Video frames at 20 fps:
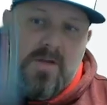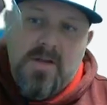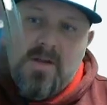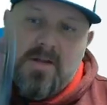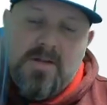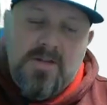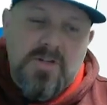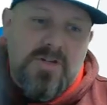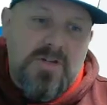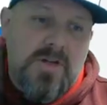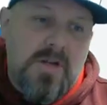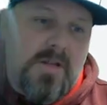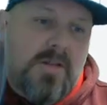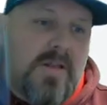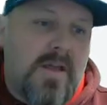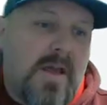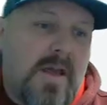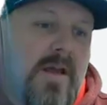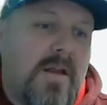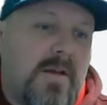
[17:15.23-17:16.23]
Like I can shake
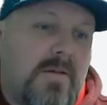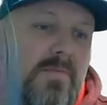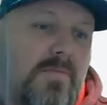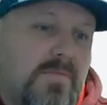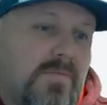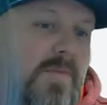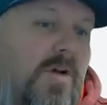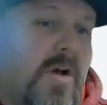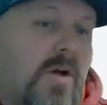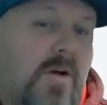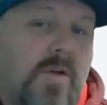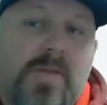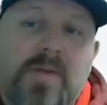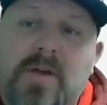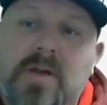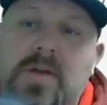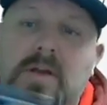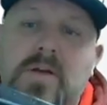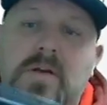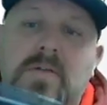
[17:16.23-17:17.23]
that all
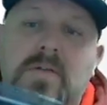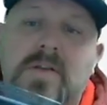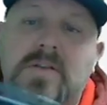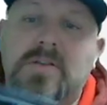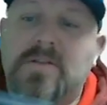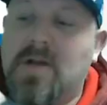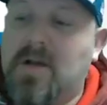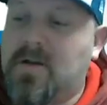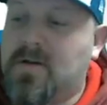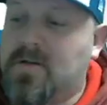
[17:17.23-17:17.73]
day here, and that's not